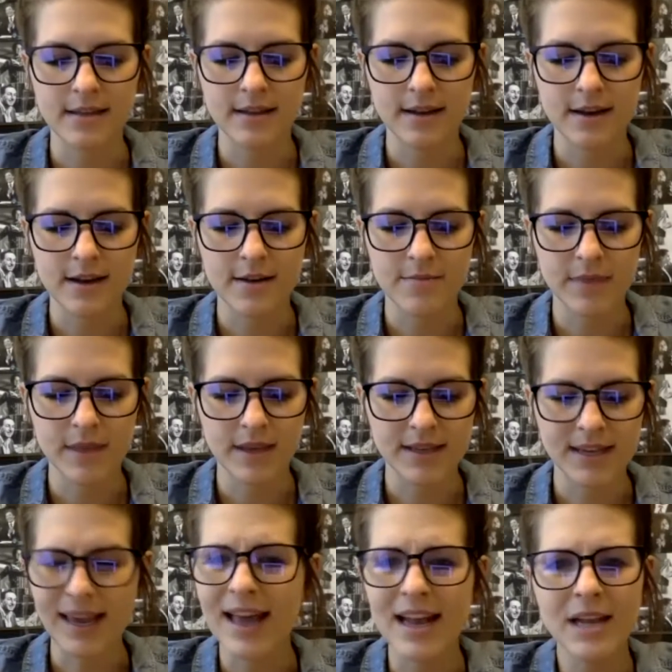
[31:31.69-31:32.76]
um, he's
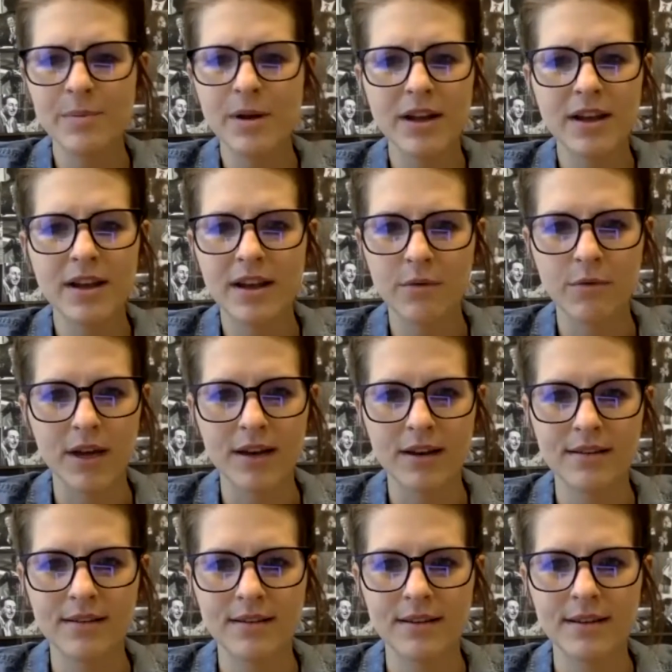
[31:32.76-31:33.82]
like, anybody can win.